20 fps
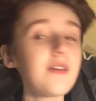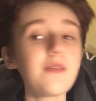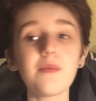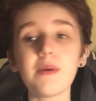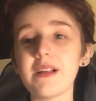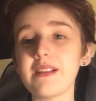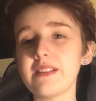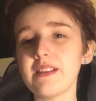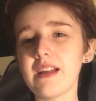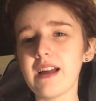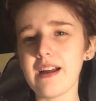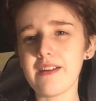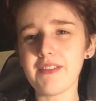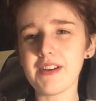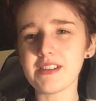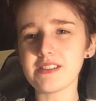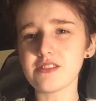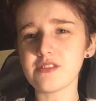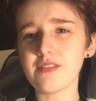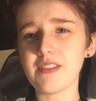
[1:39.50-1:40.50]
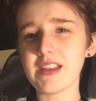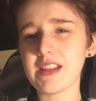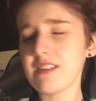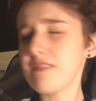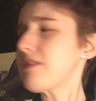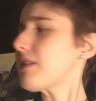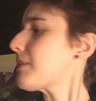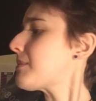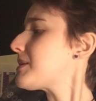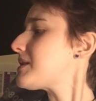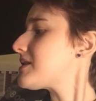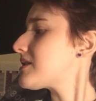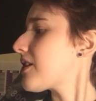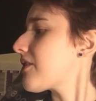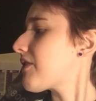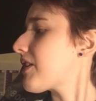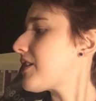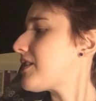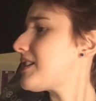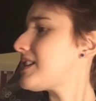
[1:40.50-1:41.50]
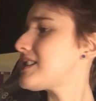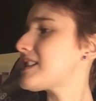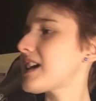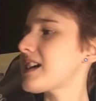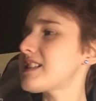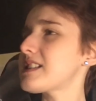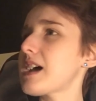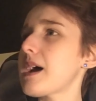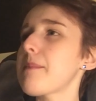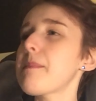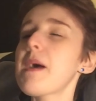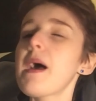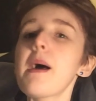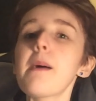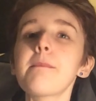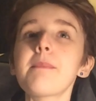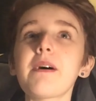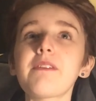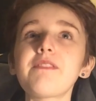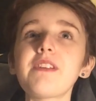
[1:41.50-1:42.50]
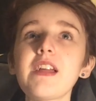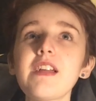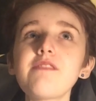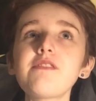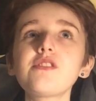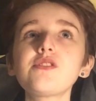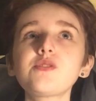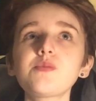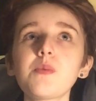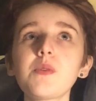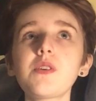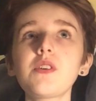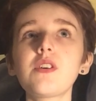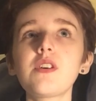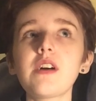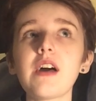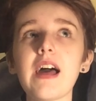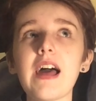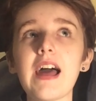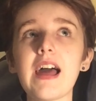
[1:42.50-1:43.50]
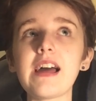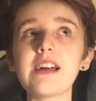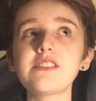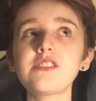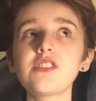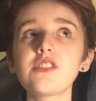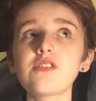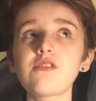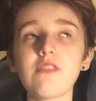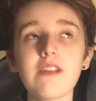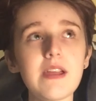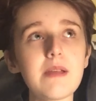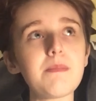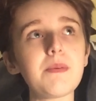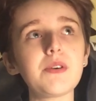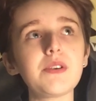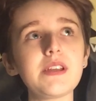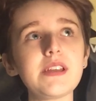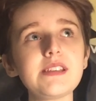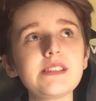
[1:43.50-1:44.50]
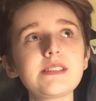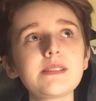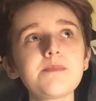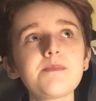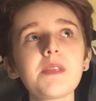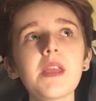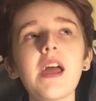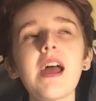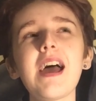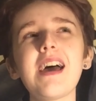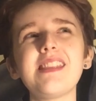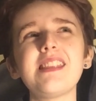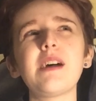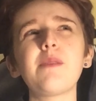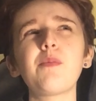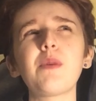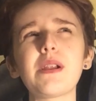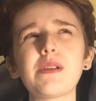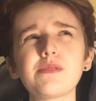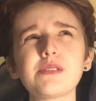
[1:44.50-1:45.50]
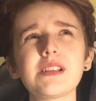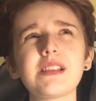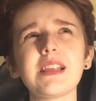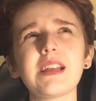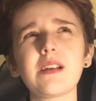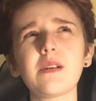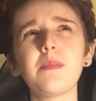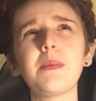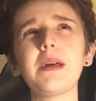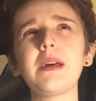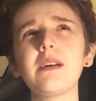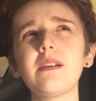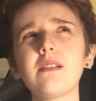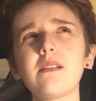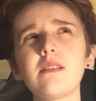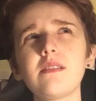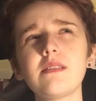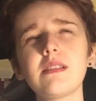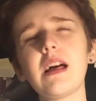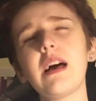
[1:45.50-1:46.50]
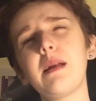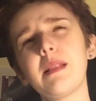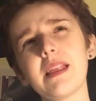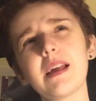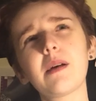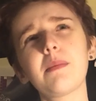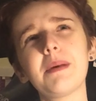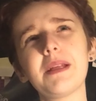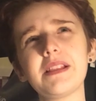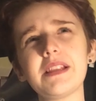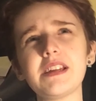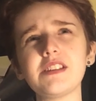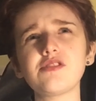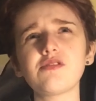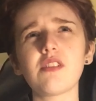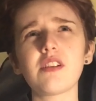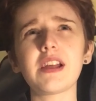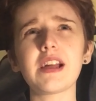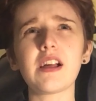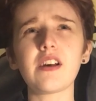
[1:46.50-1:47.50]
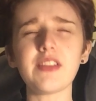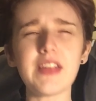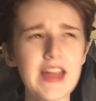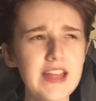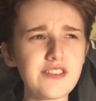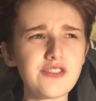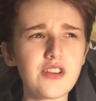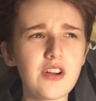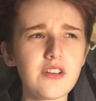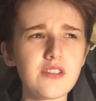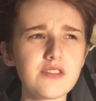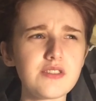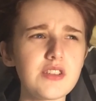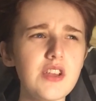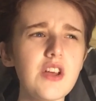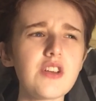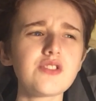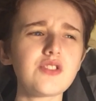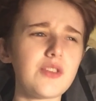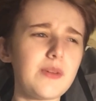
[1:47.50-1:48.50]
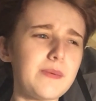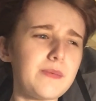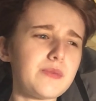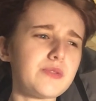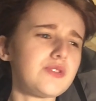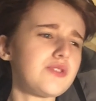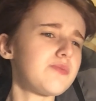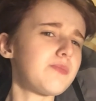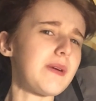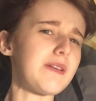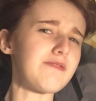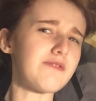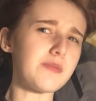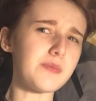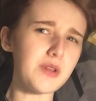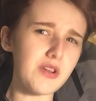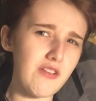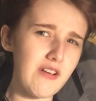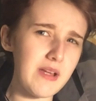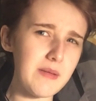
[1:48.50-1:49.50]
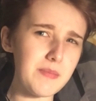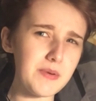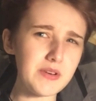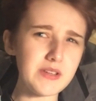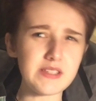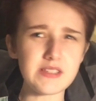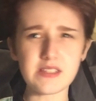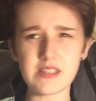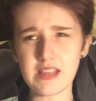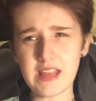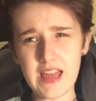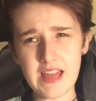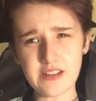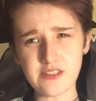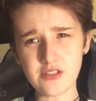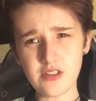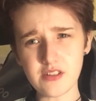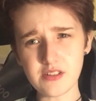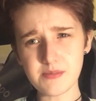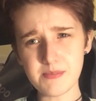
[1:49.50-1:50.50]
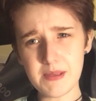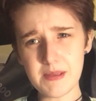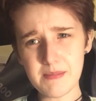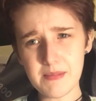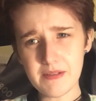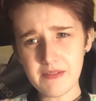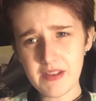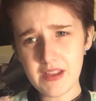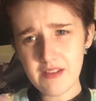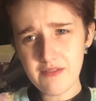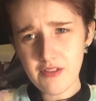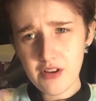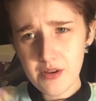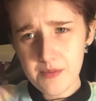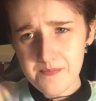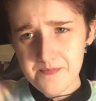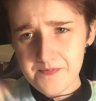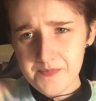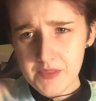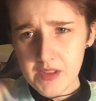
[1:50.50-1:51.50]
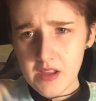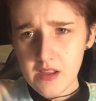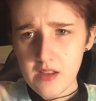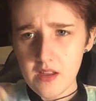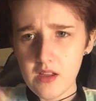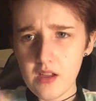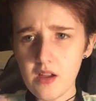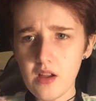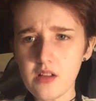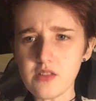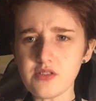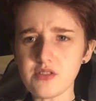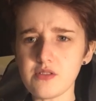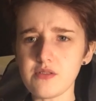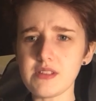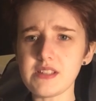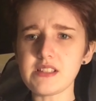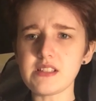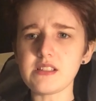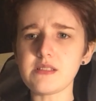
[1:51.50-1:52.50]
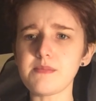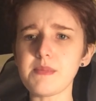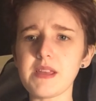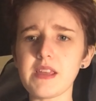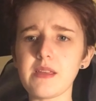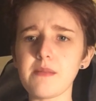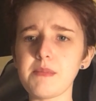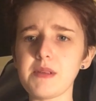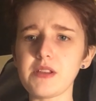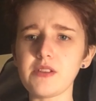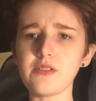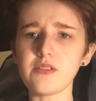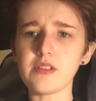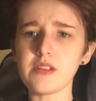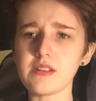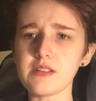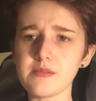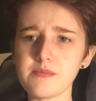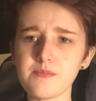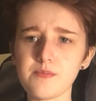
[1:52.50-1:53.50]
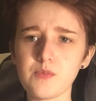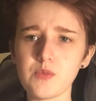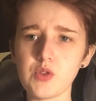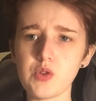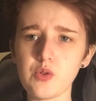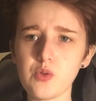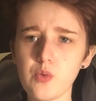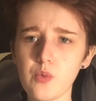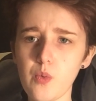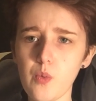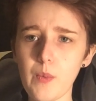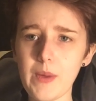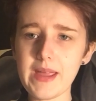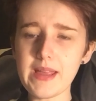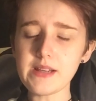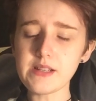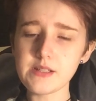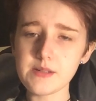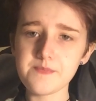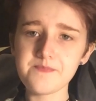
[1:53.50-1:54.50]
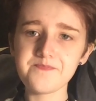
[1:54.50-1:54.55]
Well, I've had Sylvanian Families sort of about the entire time. My favourites were, I had the grey bunnies, and then when I was a little bit a little bit later on I got the hedgehogs, so it was went from the grey bunnies to the hedgehogs being my favourite. Also, this is making me look like look weird.